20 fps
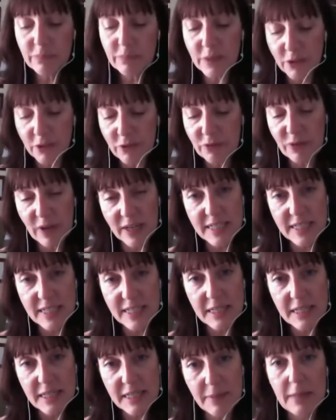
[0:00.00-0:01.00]
of
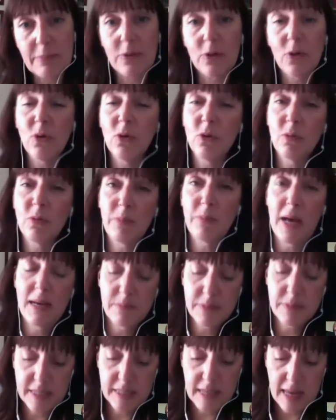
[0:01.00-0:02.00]
finding people, or
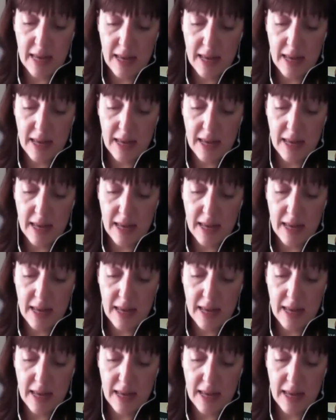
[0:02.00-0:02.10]
perhaps